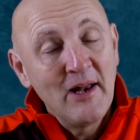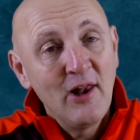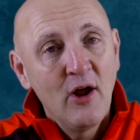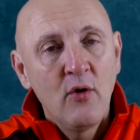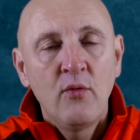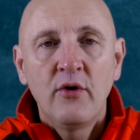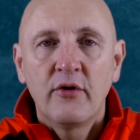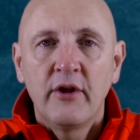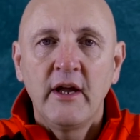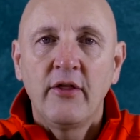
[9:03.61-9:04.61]

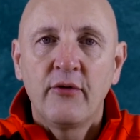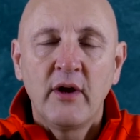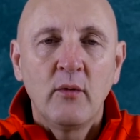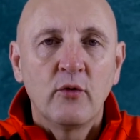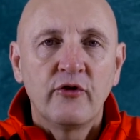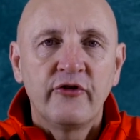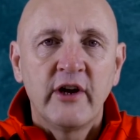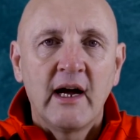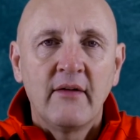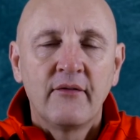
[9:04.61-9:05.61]
loan the three wood
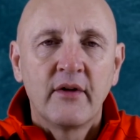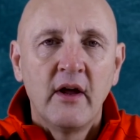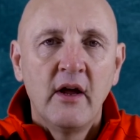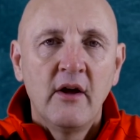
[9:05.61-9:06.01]
shaft